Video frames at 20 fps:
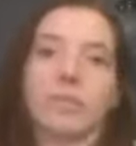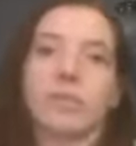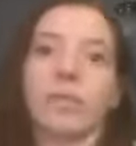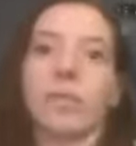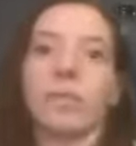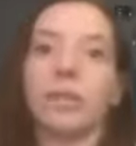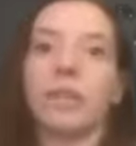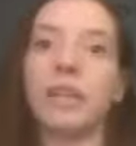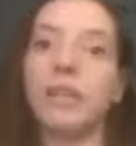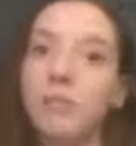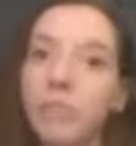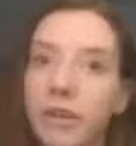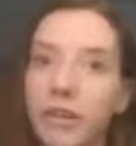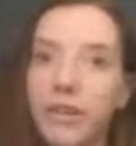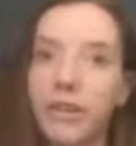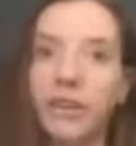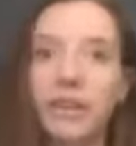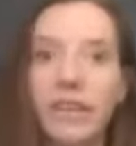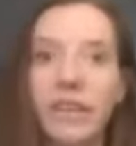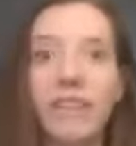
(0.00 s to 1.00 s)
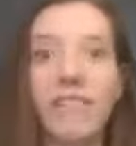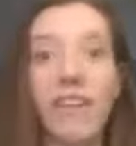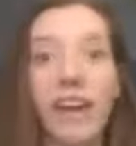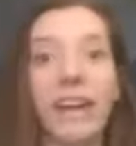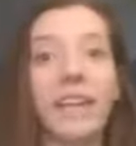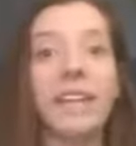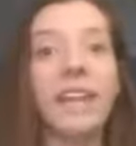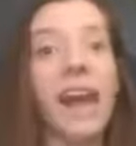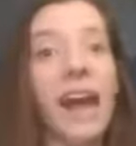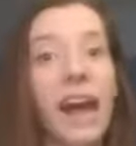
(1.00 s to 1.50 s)
what we're experiencing
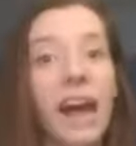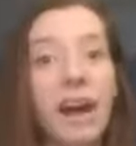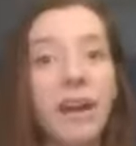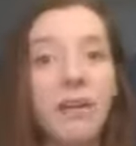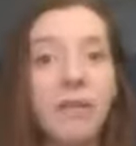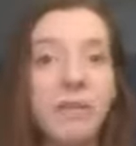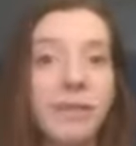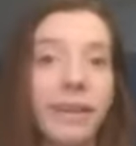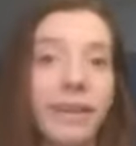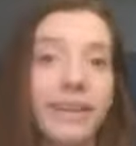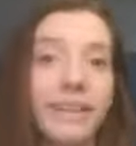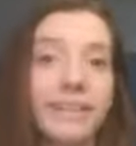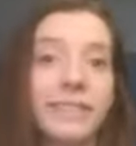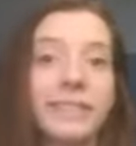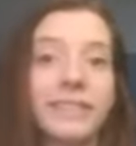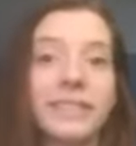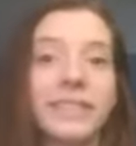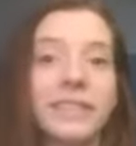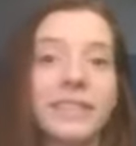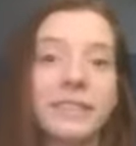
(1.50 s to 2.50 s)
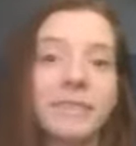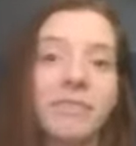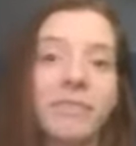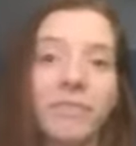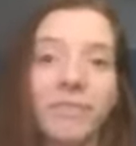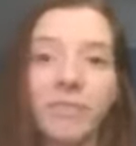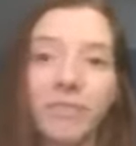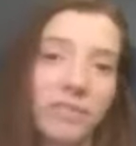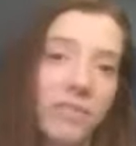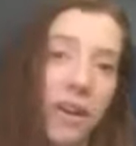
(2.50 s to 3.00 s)
right now, and
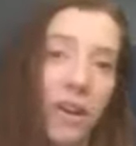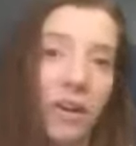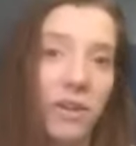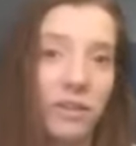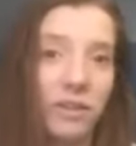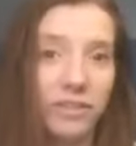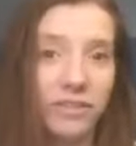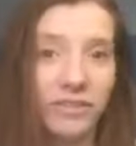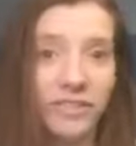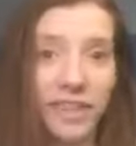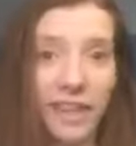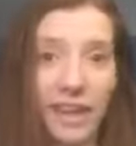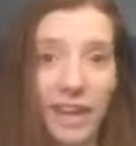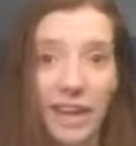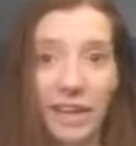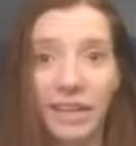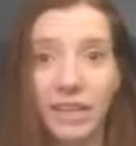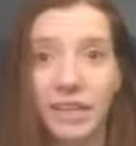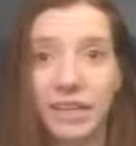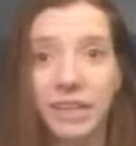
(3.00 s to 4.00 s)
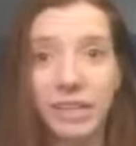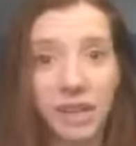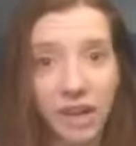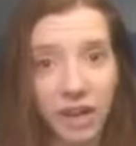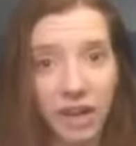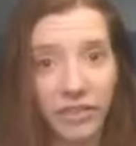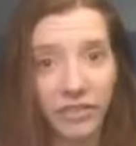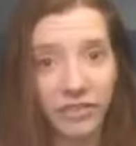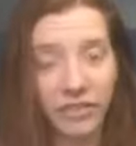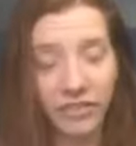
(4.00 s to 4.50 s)
all of that
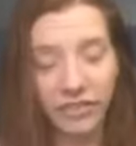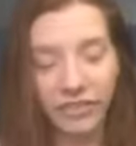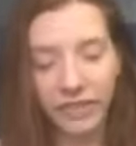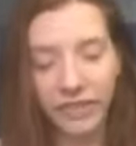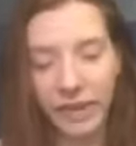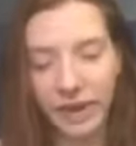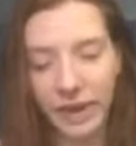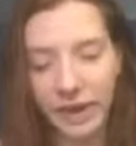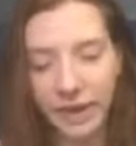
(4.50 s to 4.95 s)
stuff.